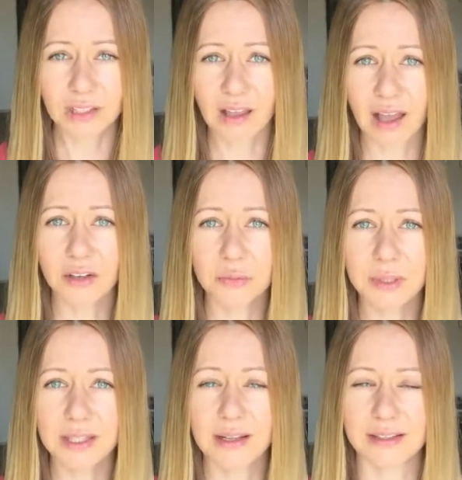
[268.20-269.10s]
I don't
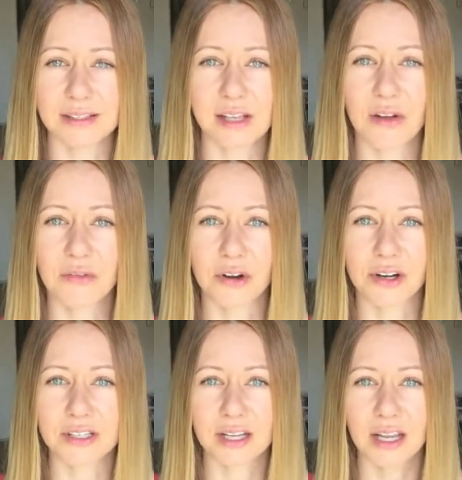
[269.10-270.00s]
mean the
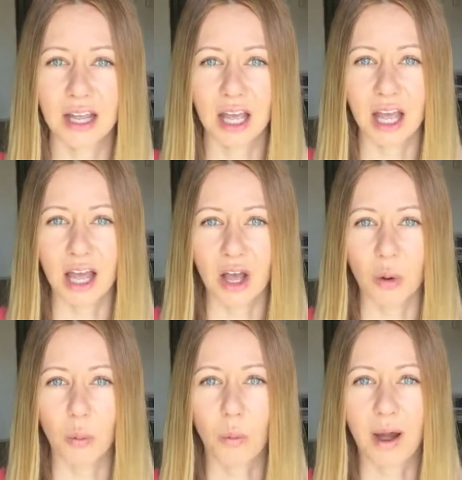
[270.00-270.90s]
discomfort
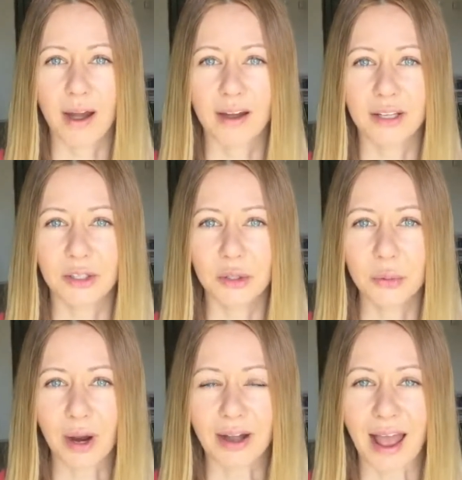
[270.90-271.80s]
where
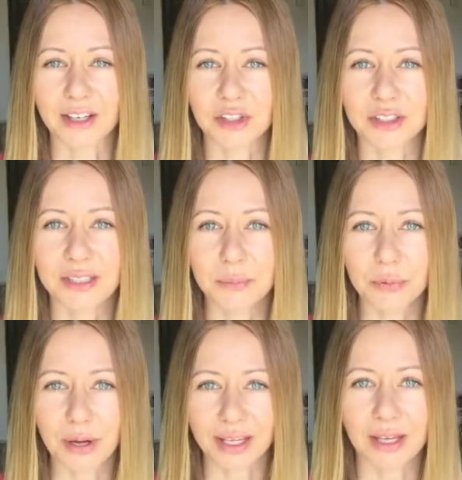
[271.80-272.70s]
you are actually
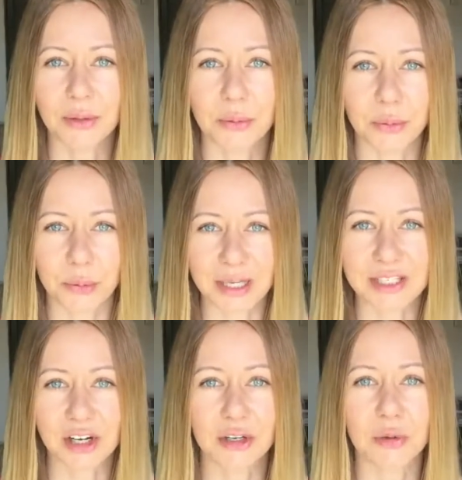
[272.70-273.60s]
breaking through
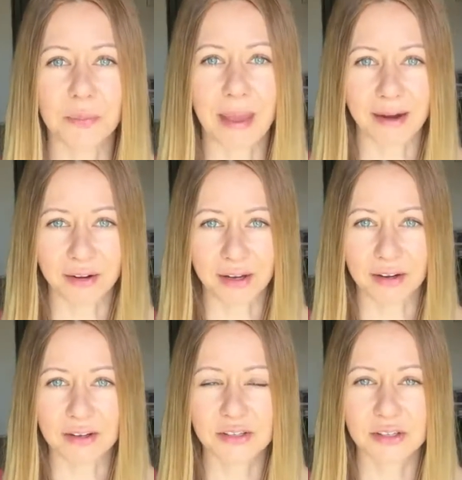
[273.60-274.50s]
internal
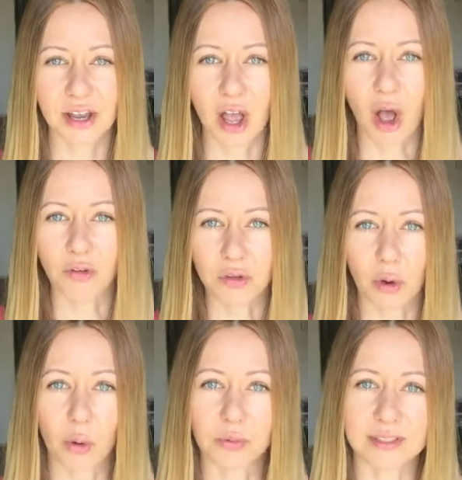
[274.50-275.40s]
barriers of
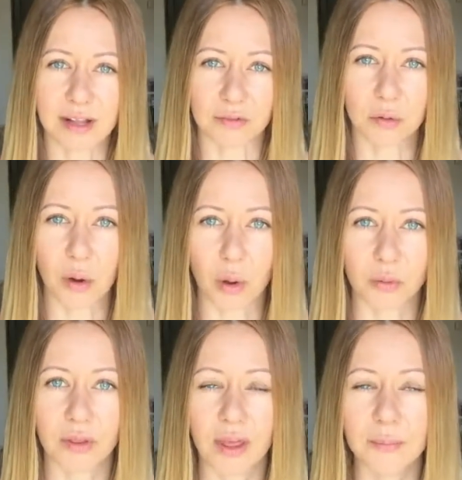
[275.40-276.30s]
your own
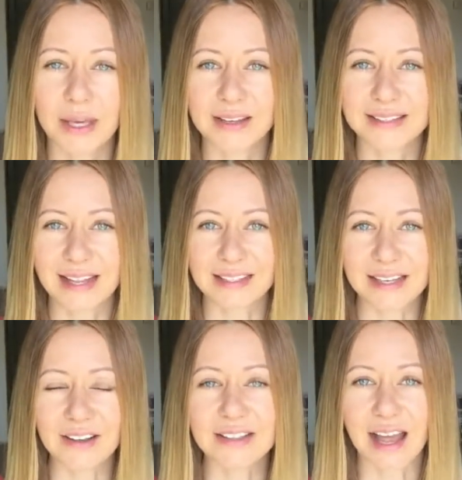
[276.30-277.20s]
self-growth, because that
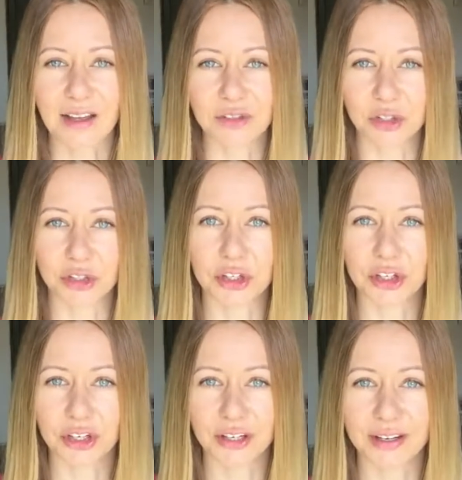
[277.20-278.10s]
does have to
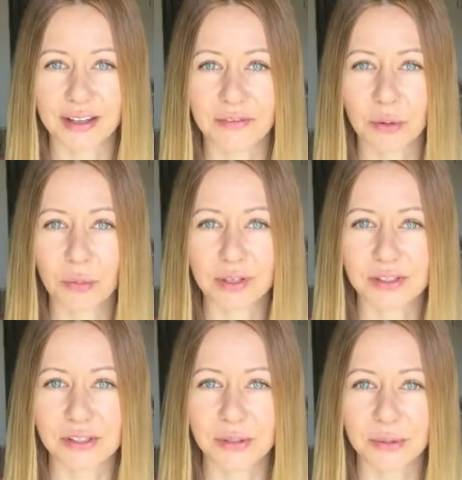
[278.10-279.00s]
occur if you want
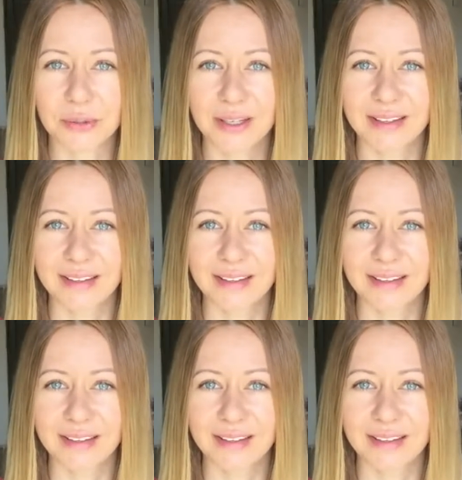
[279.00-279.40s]
to